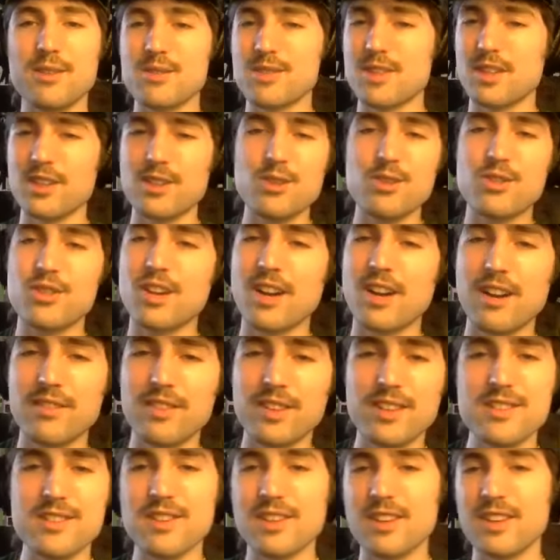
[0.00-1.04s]
He was like, "You should have
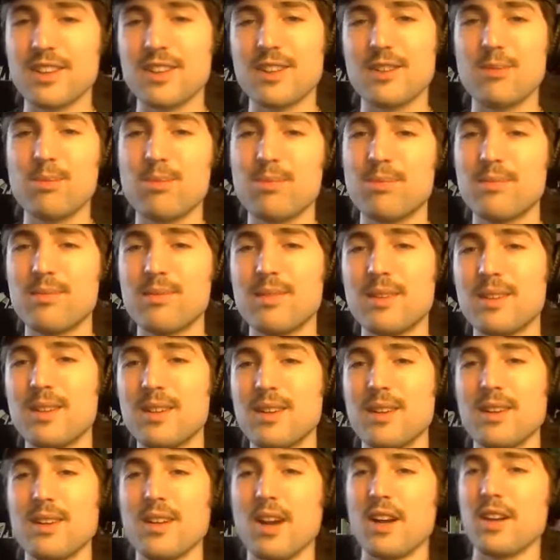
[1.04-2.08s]
this." Like
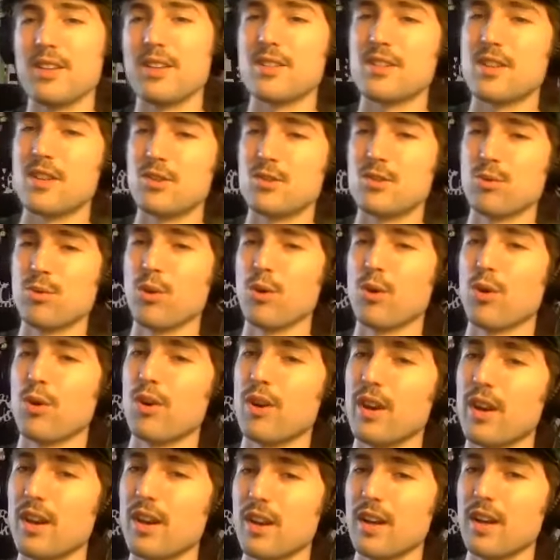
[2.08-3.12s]
I used to draw
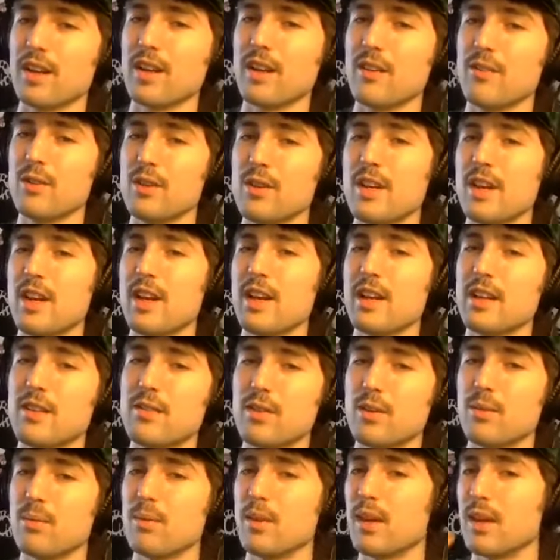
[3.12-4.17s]
on it like every day and give
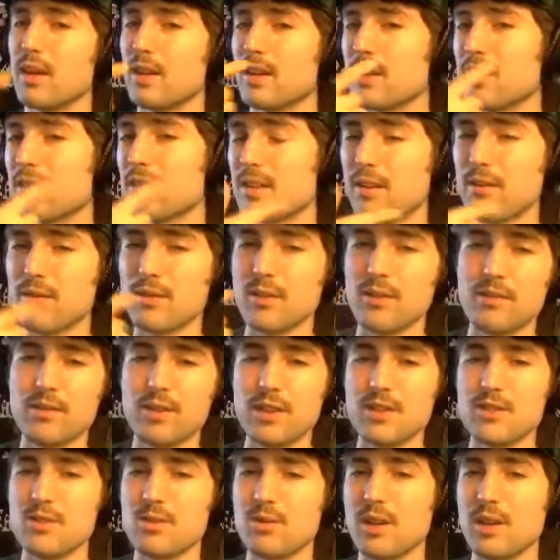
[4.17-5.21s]
him like different
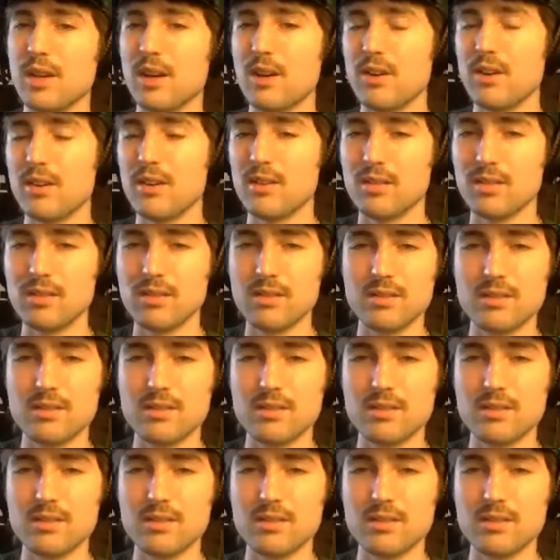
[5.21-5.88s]
facial hair and